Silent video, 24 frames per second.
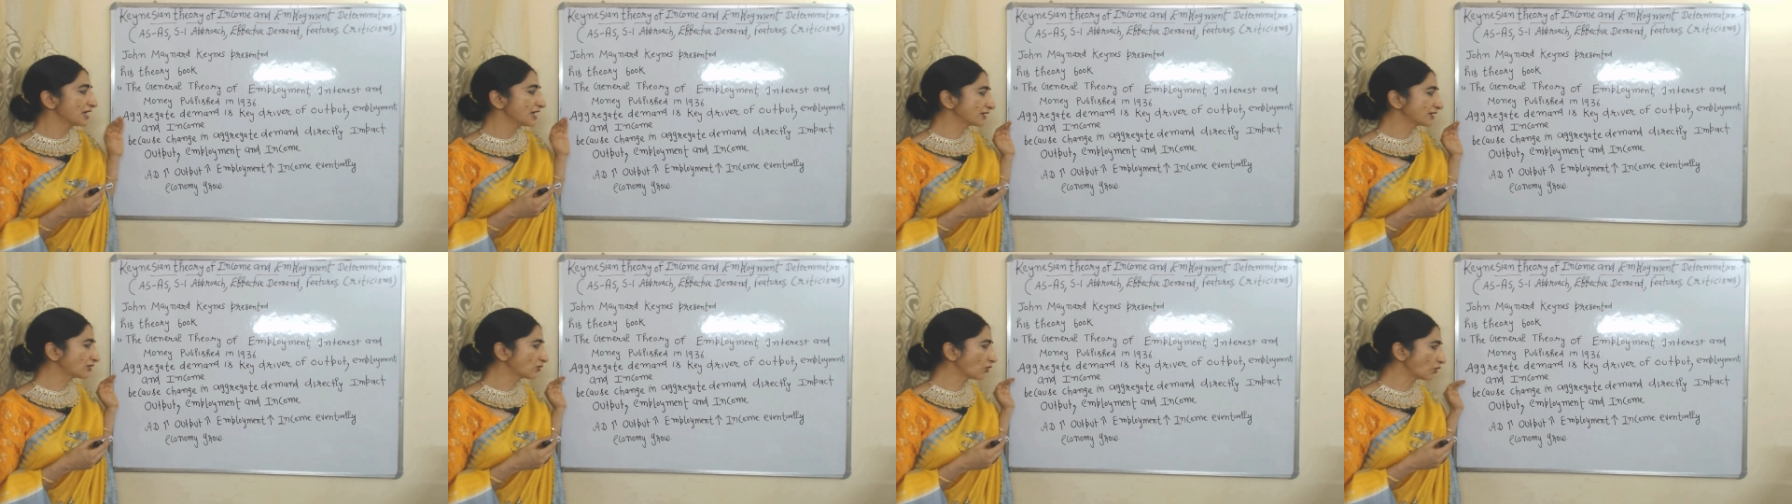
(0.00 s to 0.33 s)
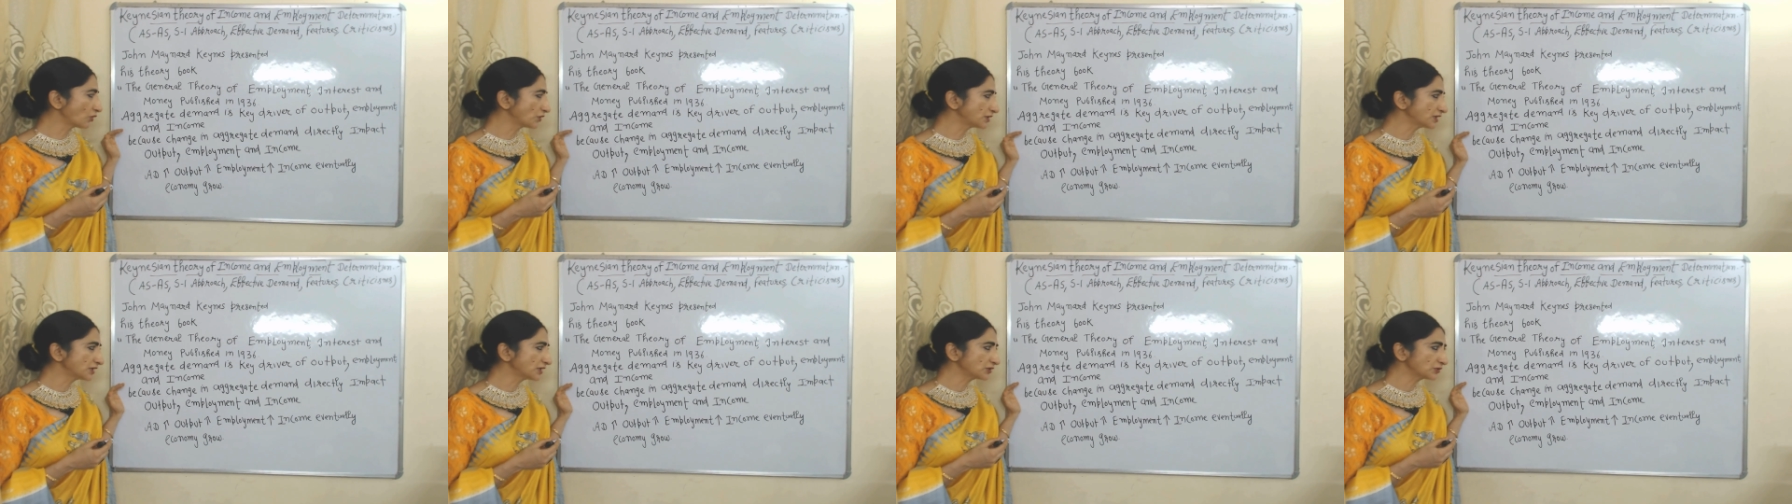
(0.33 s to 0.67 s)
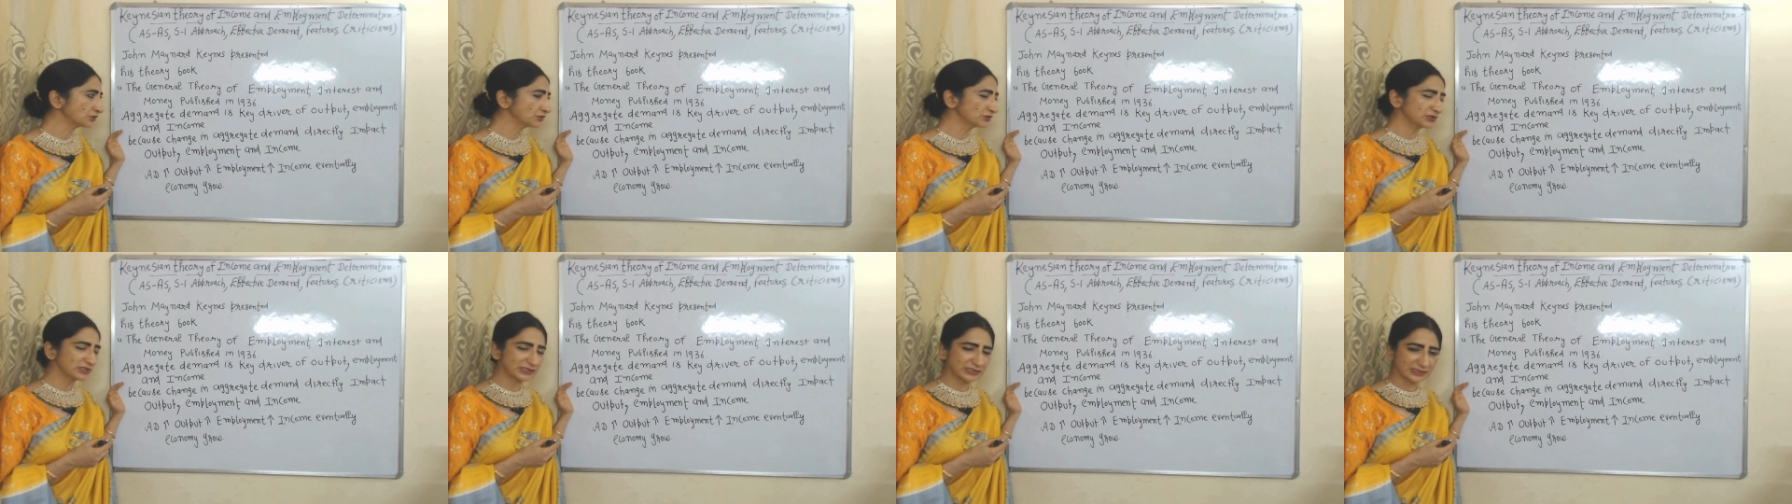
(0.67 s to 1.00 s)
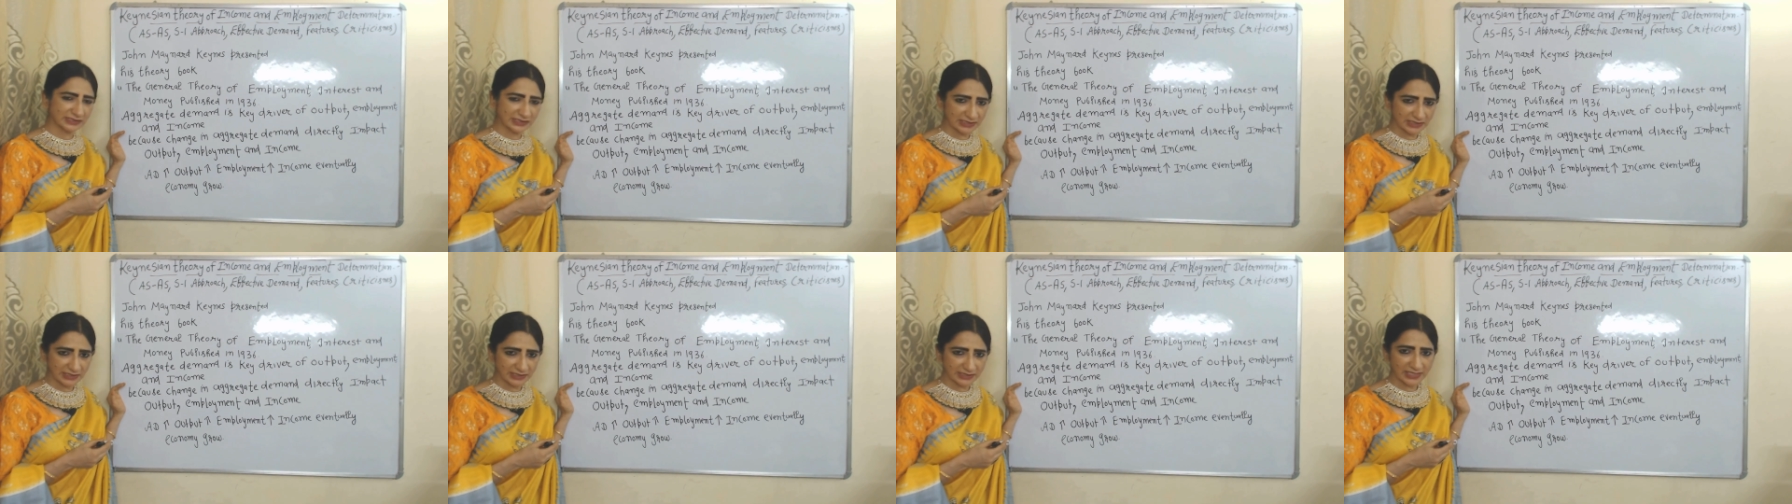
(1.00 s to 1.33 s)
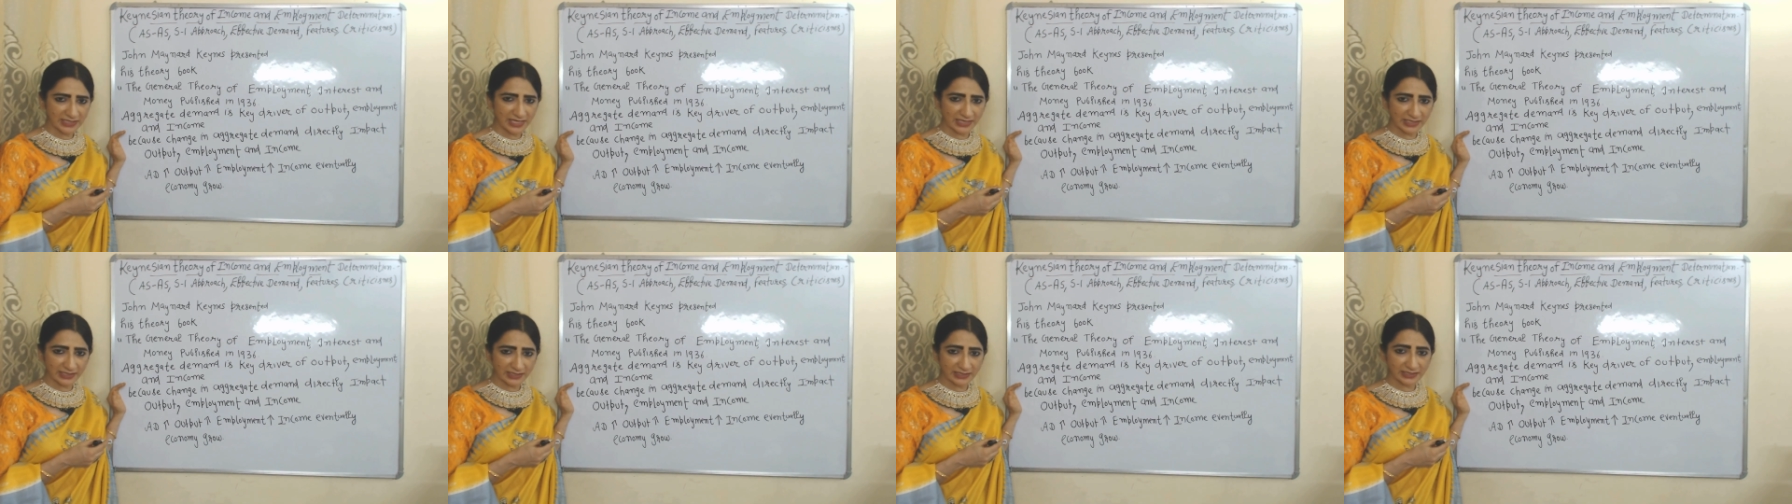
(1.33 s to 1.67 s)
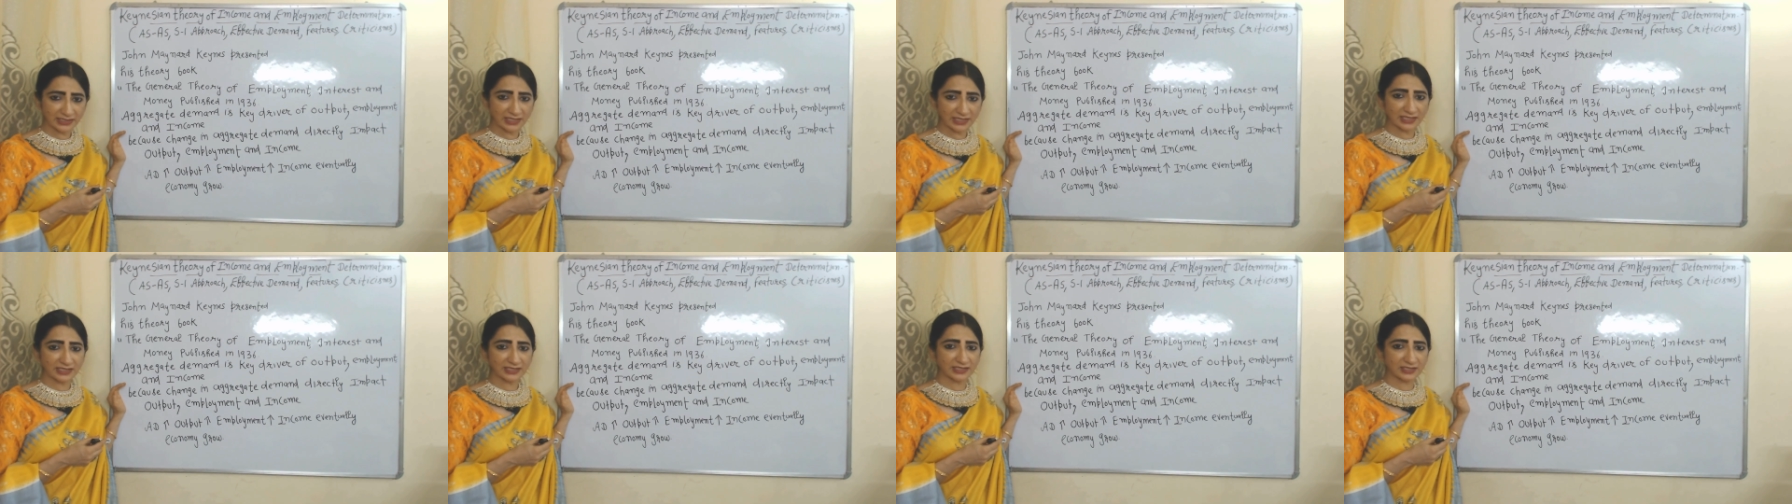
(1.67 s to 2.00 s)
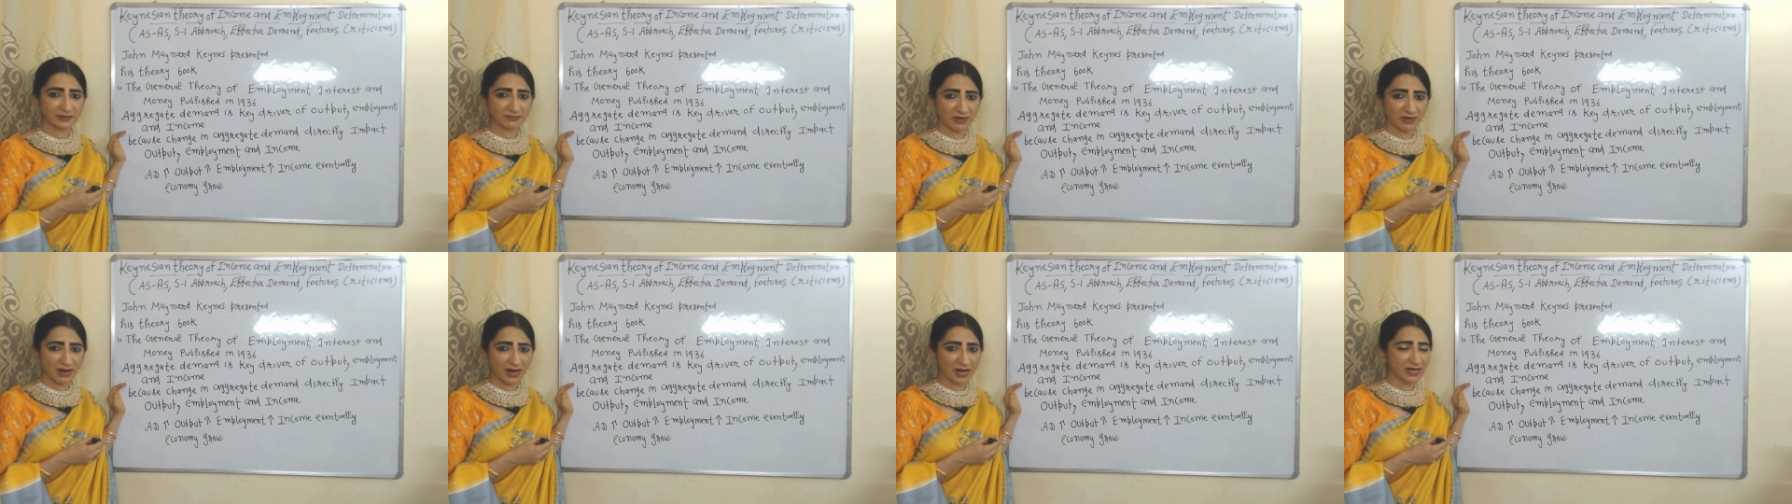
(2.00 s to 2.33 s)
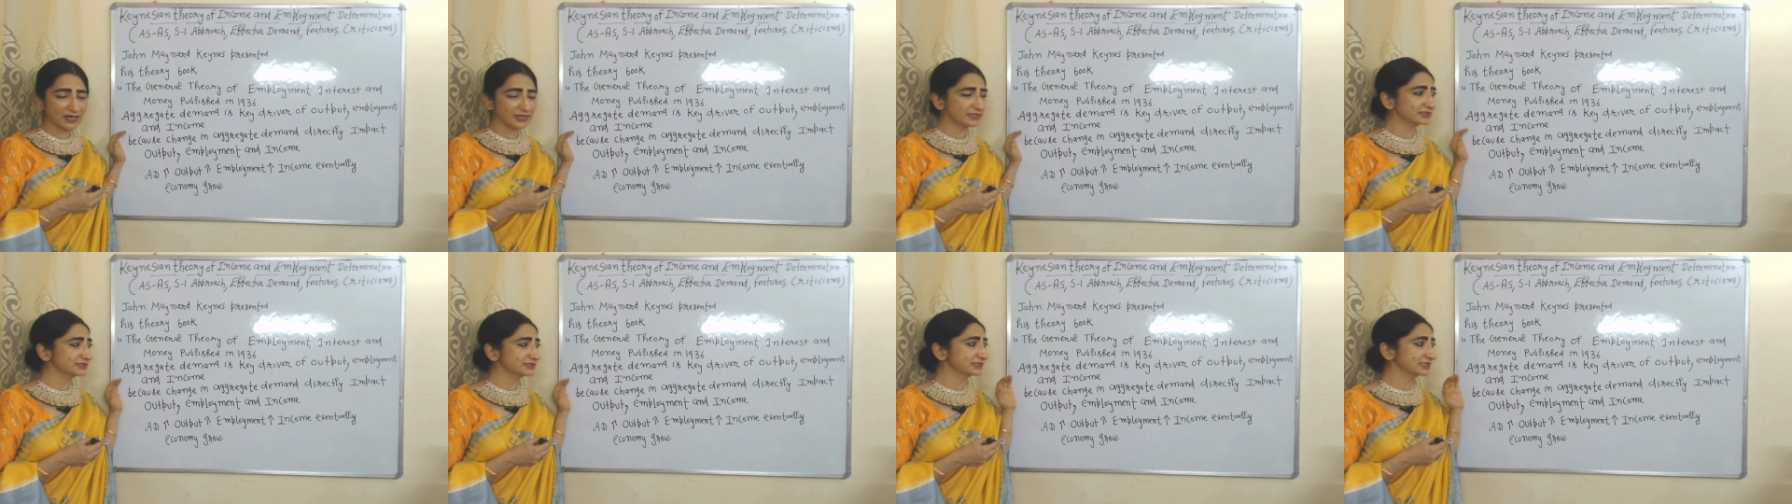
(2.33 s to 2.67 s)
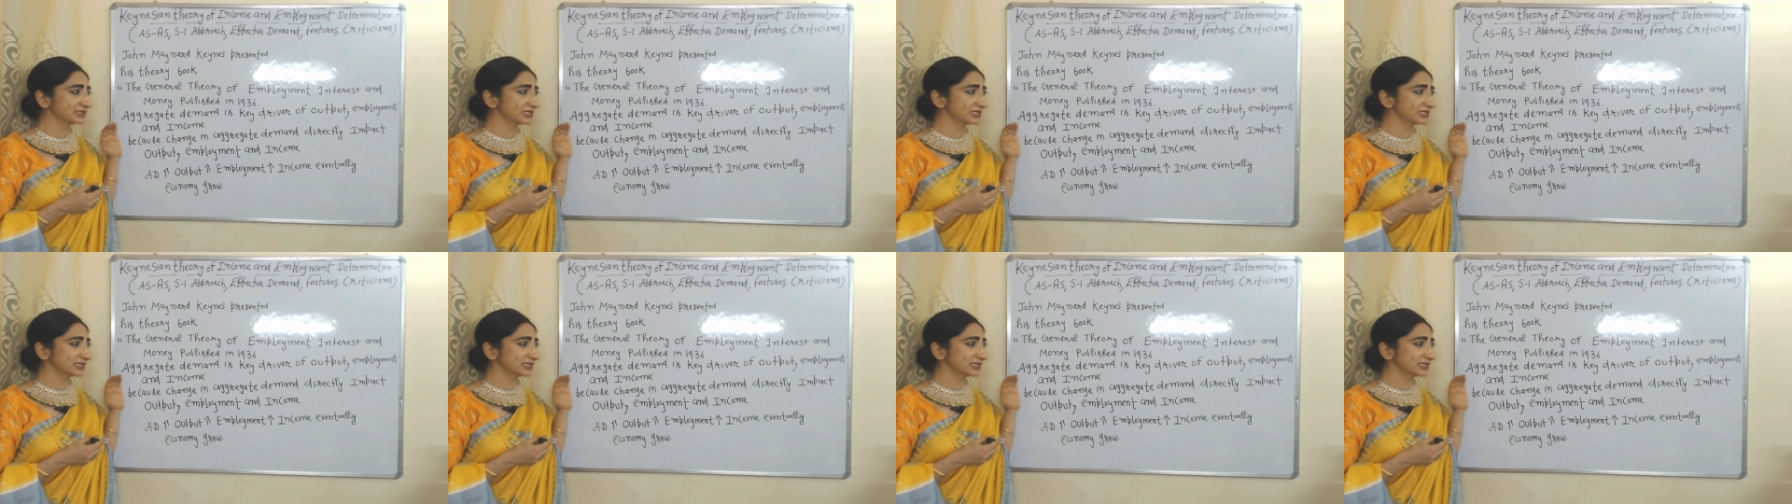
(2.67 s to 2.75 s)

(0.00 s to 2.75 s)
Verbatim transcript: According to this theory, aggregate demand is